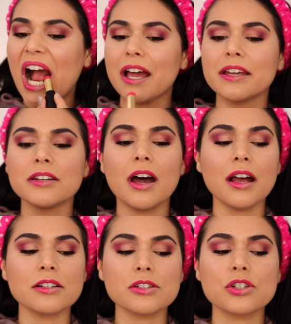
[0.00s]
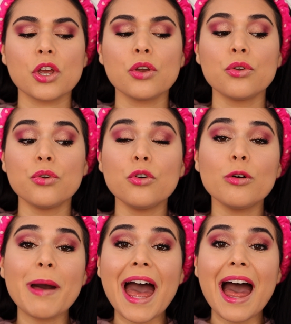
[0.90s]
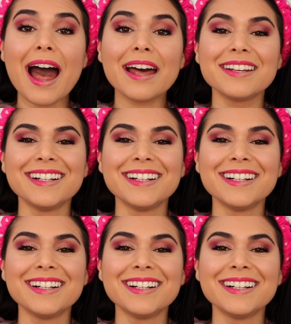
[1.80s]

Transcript: Okay, not too bad.